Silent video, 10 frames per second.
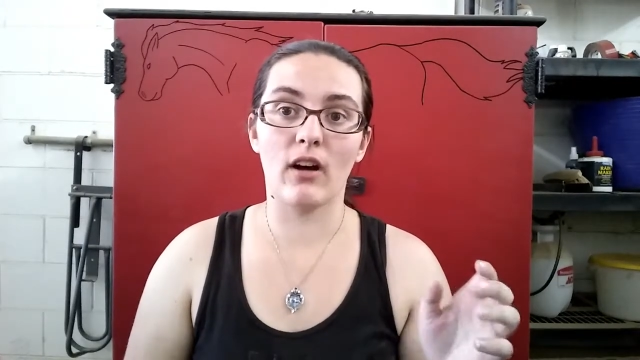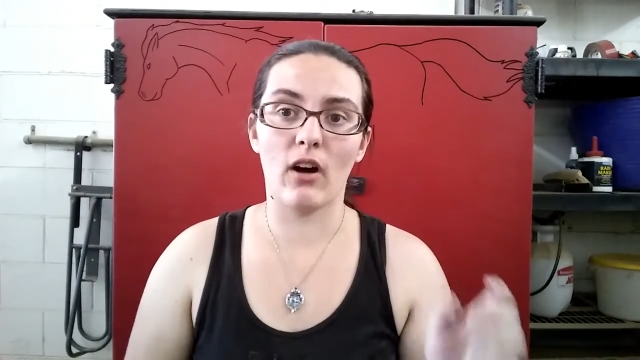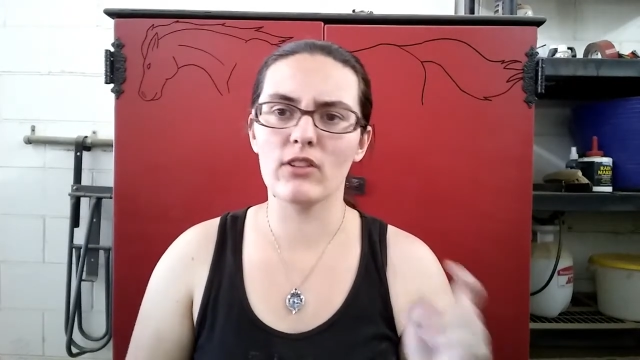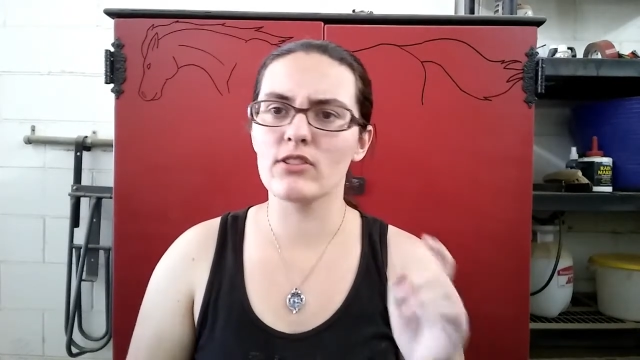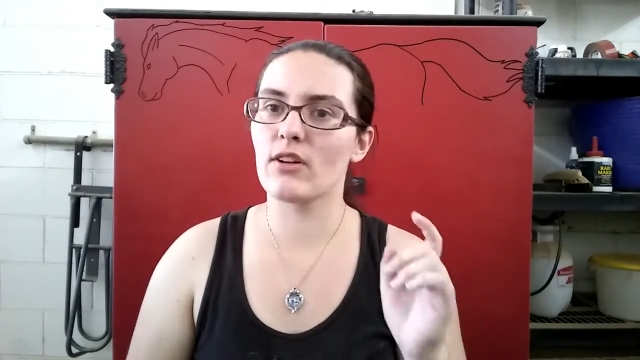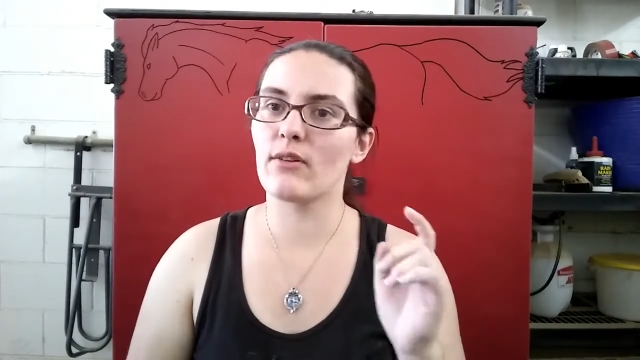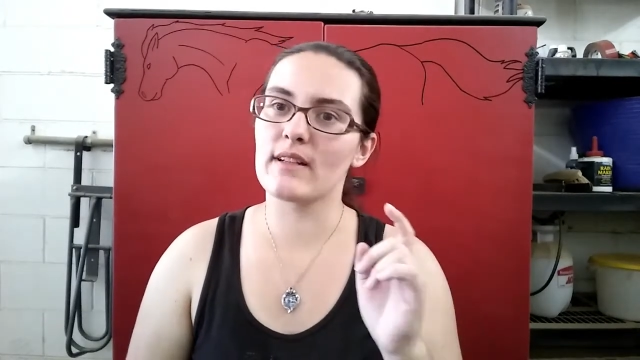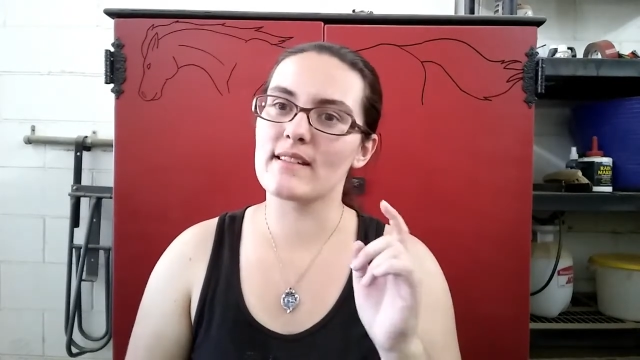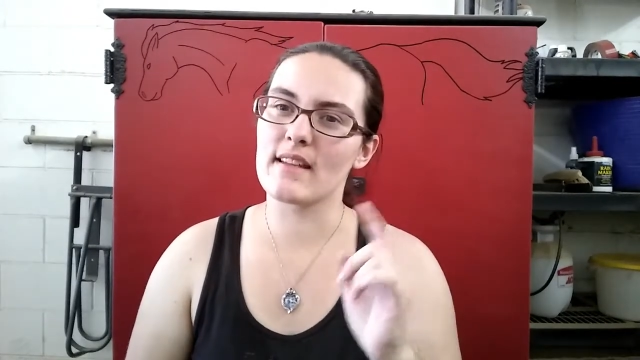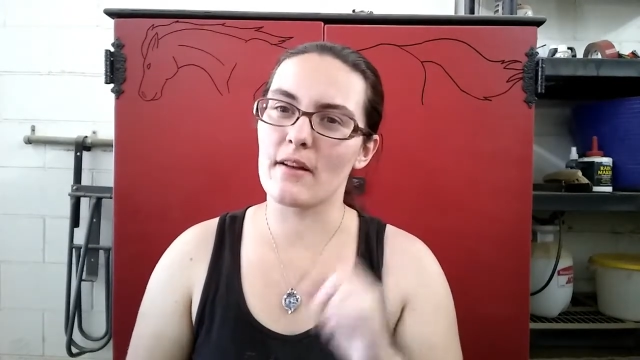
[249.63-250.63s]
also
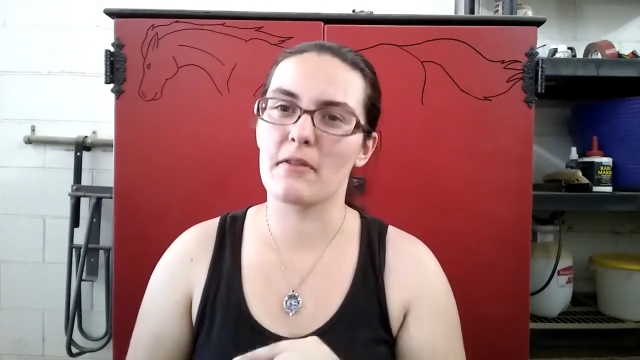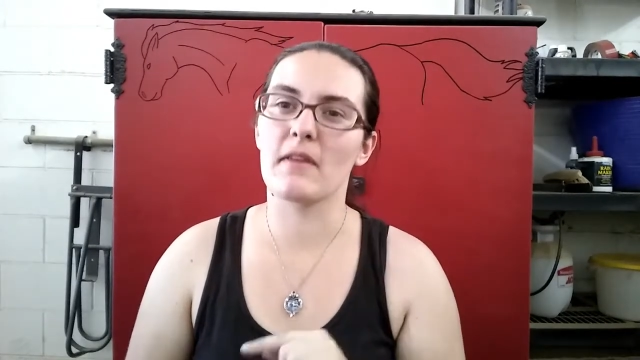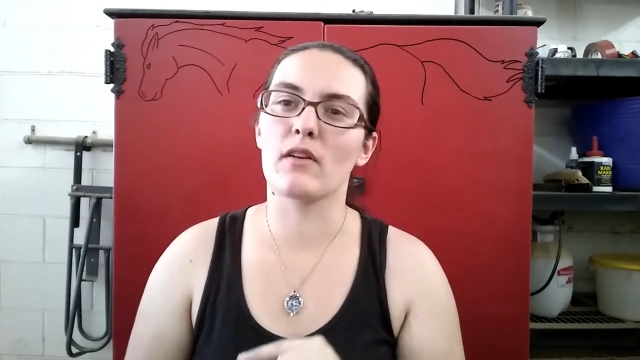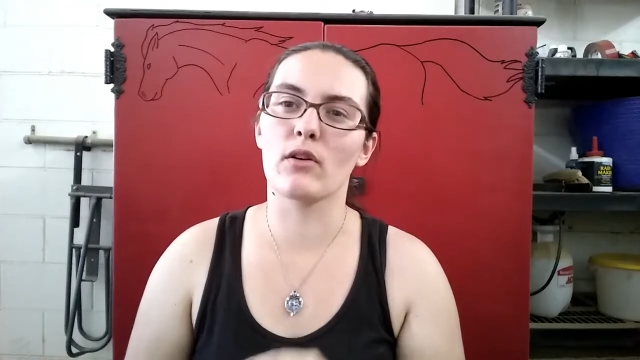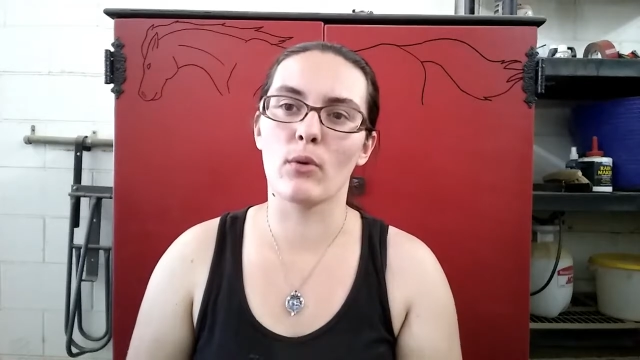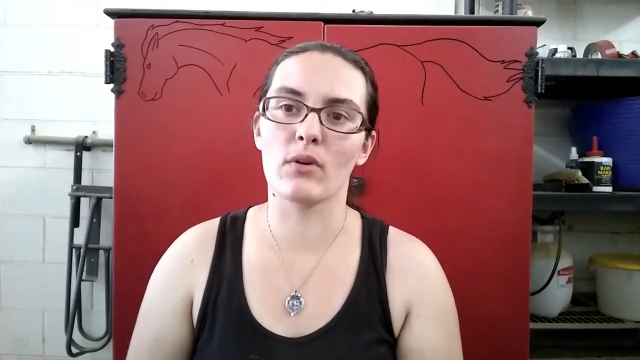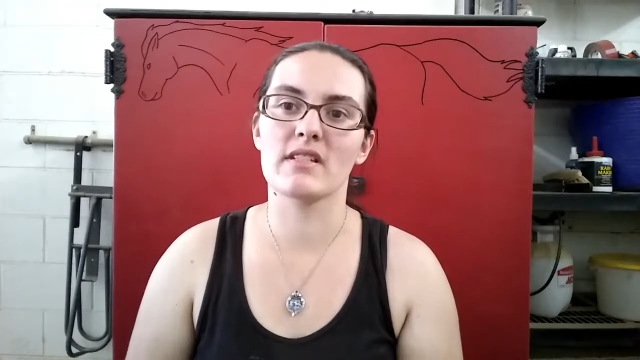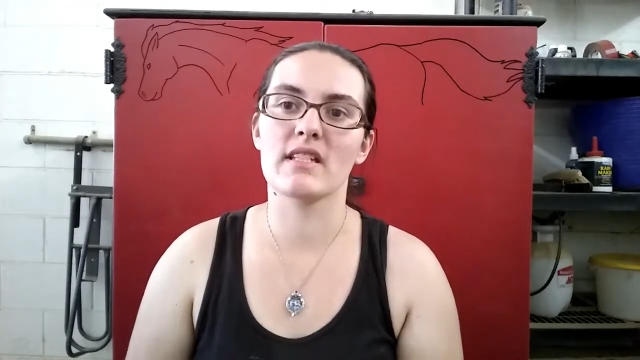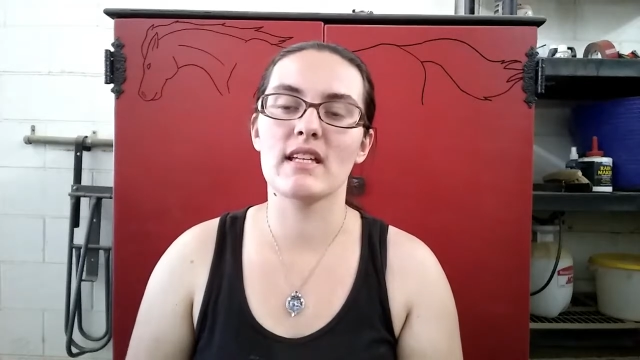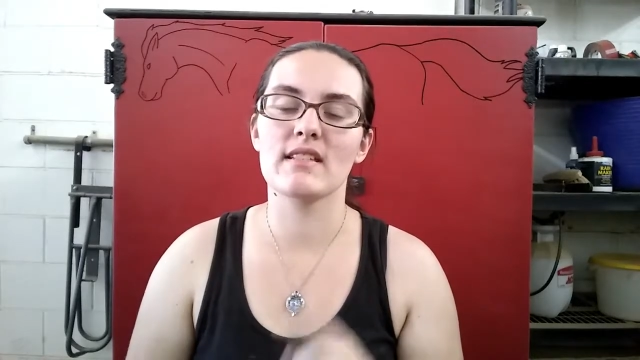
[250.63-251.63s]
is another thing that your
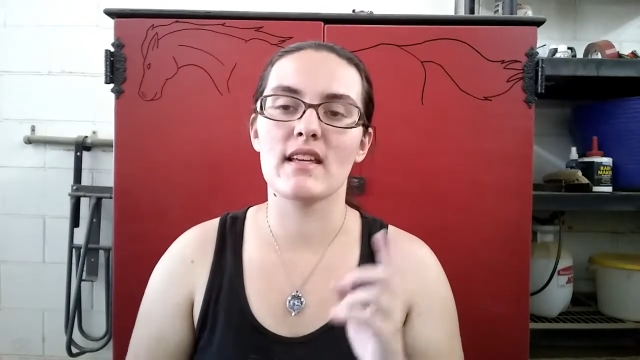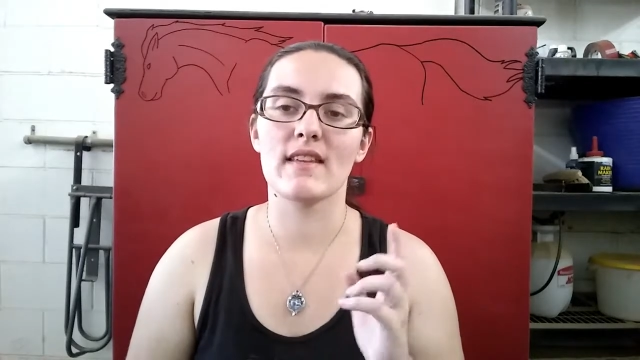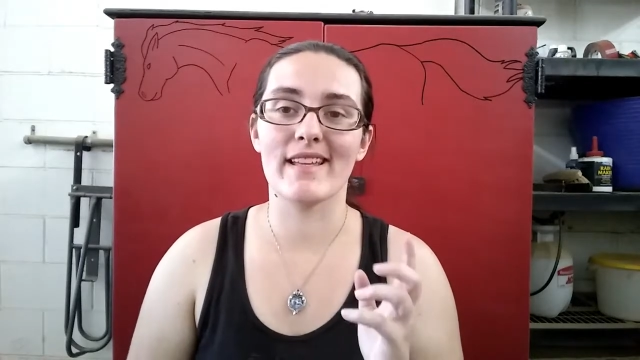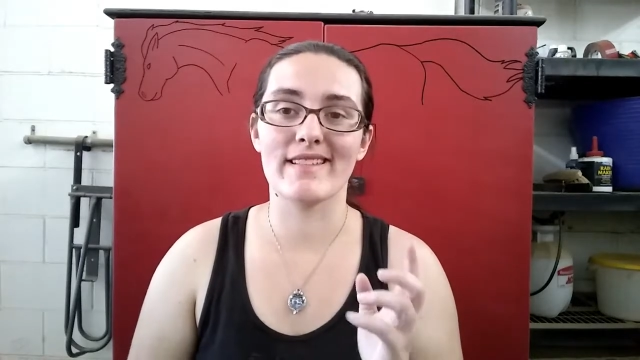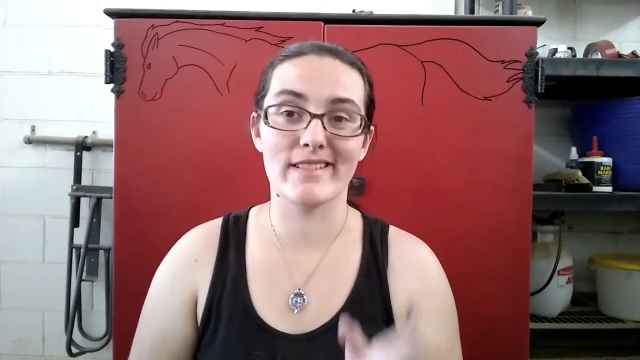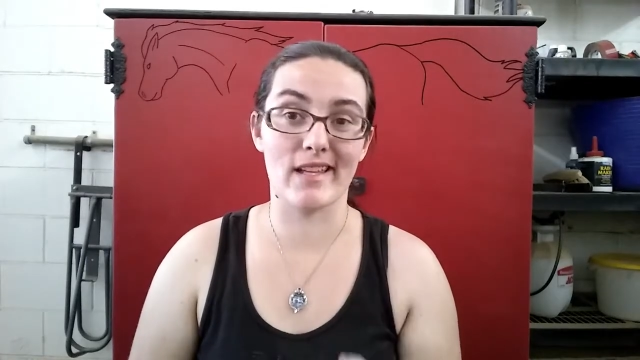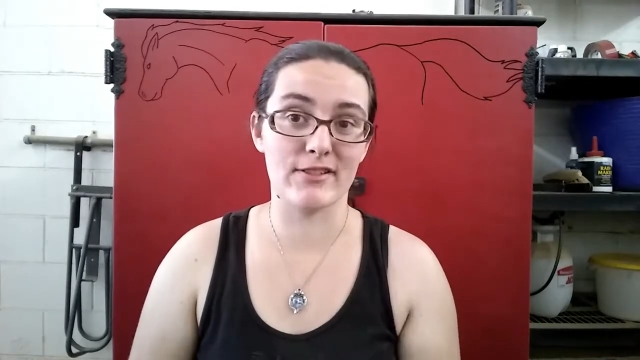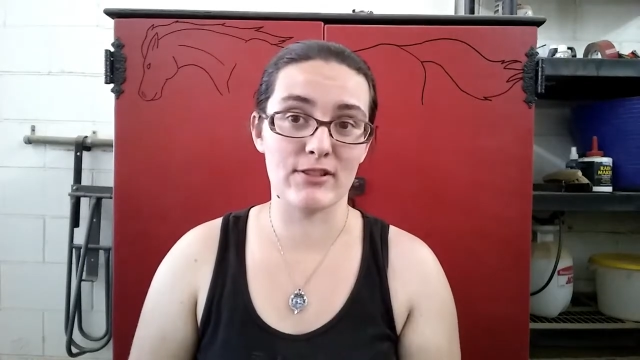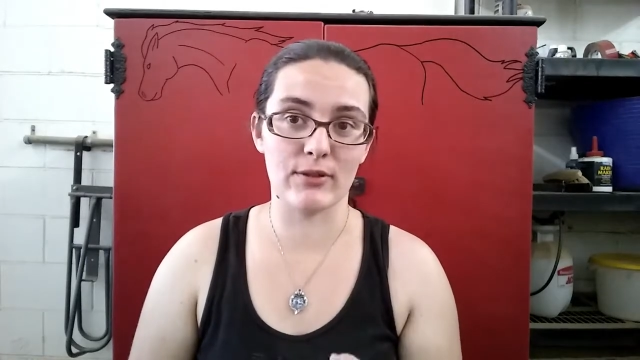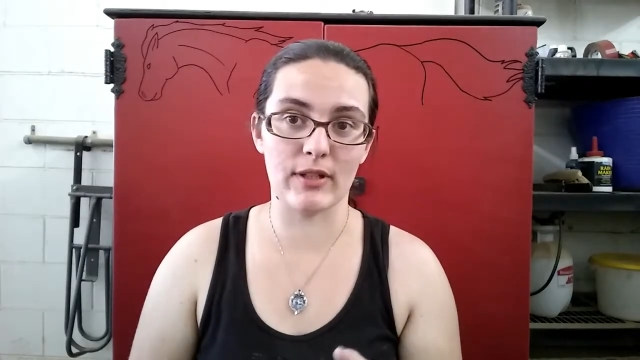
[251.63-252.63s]
horse needs, and that's
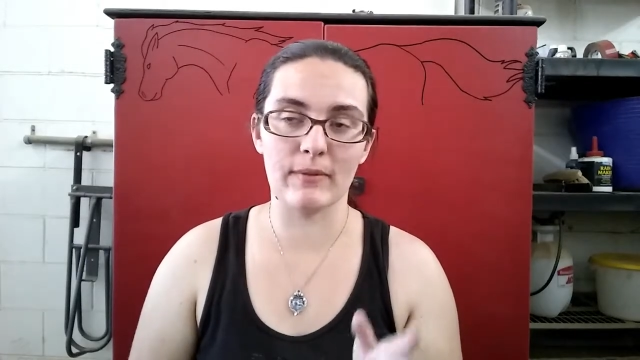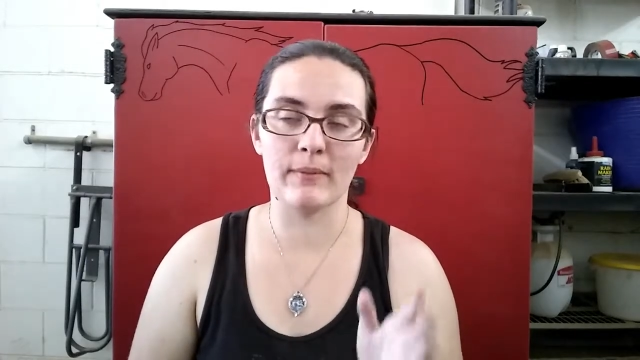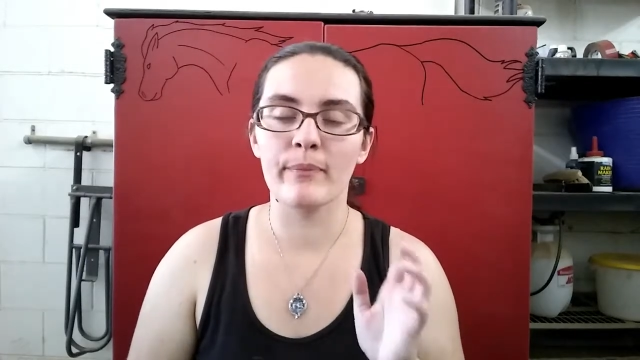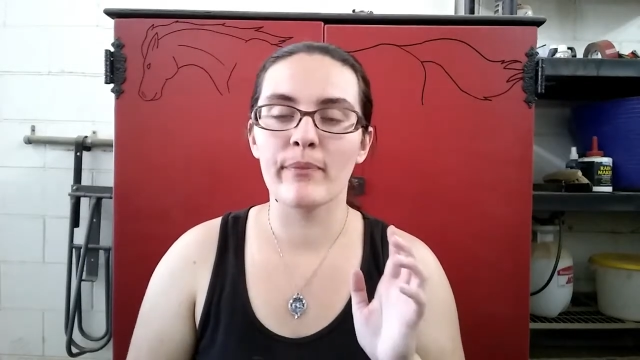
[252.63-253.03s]
sunscreen.